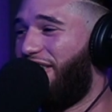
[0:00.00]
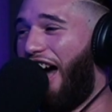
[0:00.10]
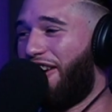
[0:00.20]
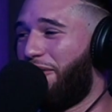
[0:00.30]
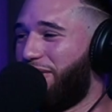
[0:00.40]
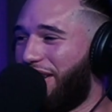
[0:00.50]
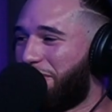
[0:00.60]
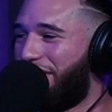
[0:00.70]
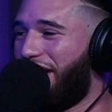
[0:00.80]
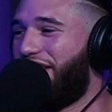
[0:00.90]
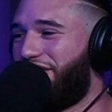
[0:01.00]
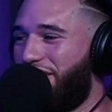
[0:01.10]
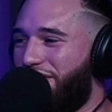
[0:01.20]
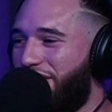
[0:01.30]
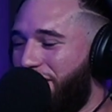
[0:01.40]
Okay, well, I don't know what you guys were daring
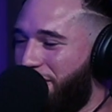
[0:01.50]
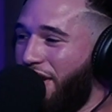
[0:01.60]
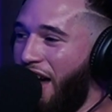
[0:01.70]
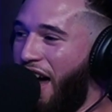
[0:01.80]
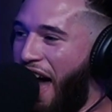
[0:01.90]
each other to do.